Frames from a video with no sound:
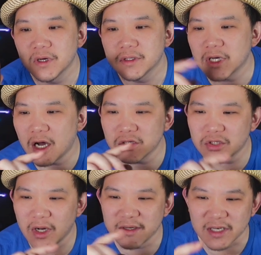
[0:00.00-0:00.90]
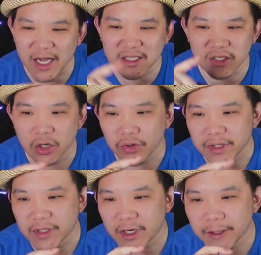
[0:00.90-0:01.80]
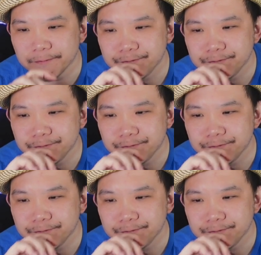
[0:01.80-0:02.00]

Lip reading: There's also another note in there.